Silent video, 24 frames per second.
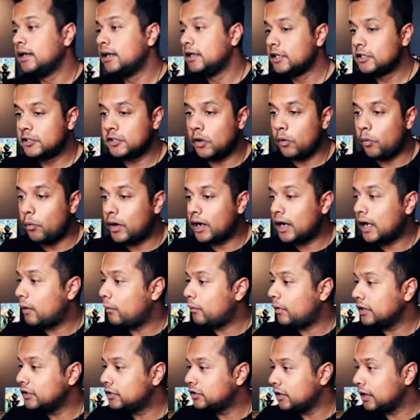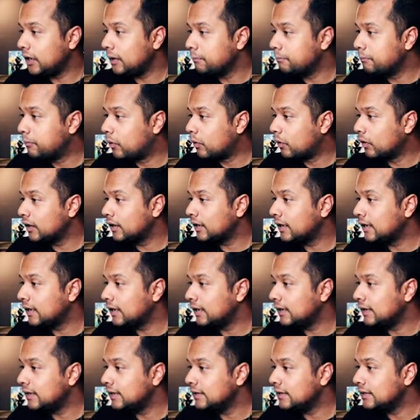So what I want to import
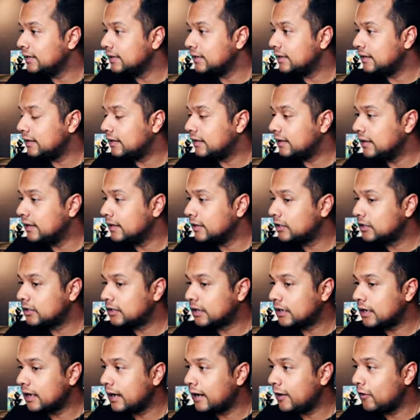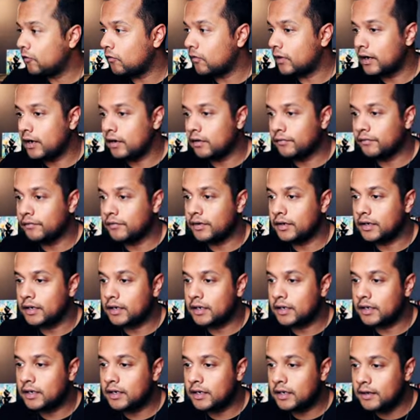is this guy right over
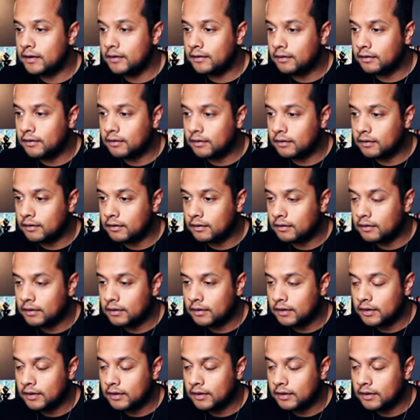here.